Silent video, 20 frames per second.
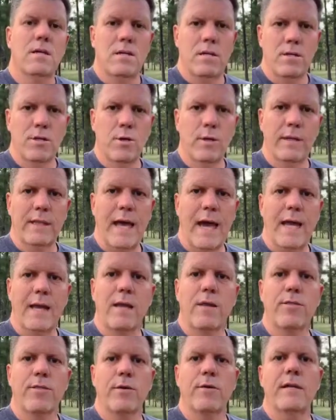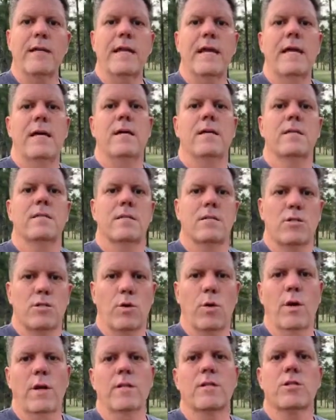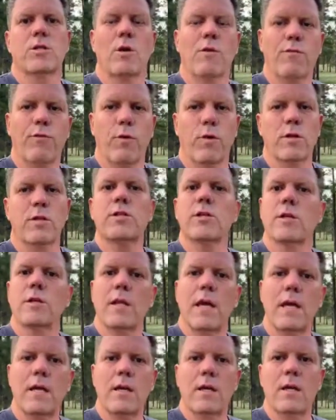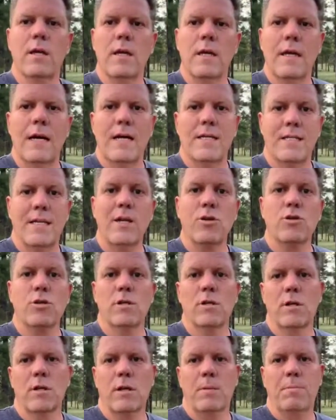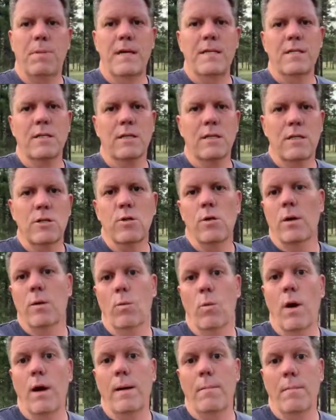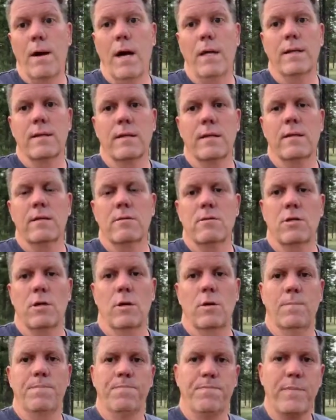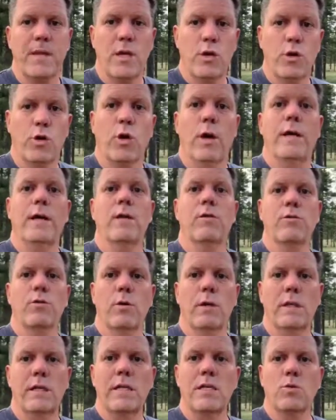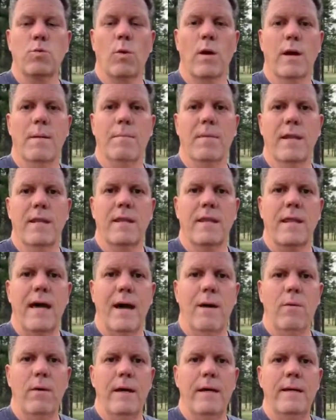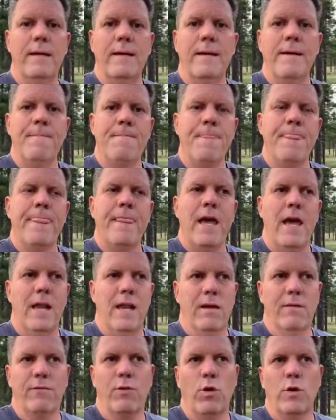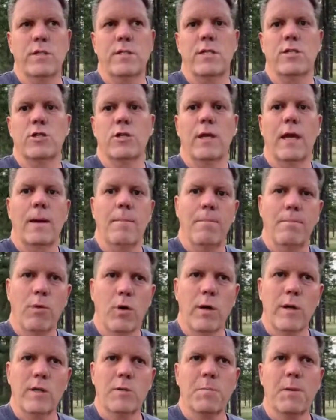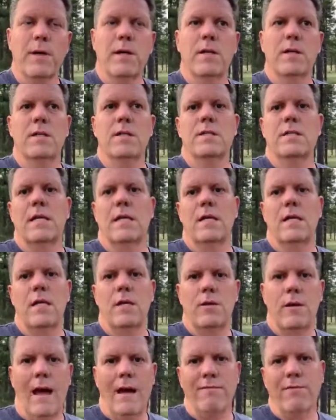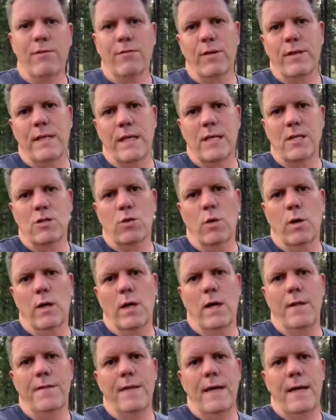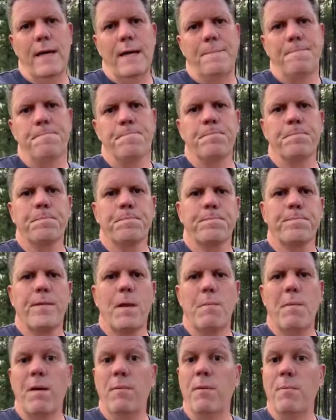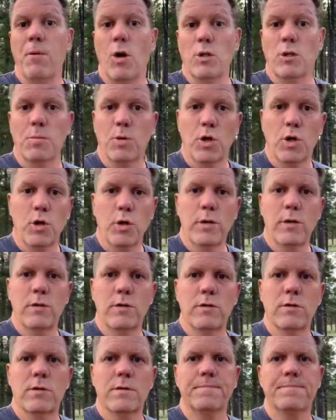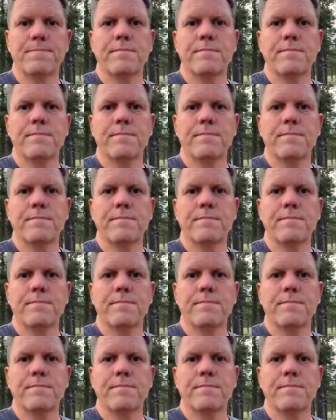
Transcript: doing that in 30 days, so on and so forth. So then essentially you're basically doing one a month. So you're cranking through at least one a month that way. And then of course, as you get more experience and you have different things going on, then maybe multiple crews,